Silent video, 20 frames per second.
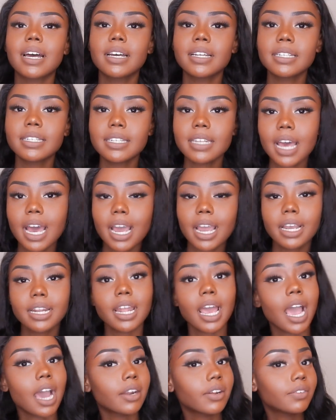a
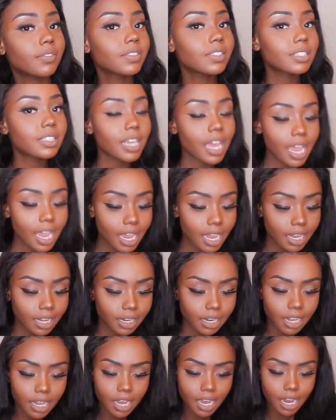nine out of
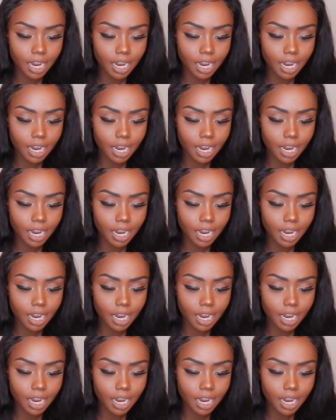ten.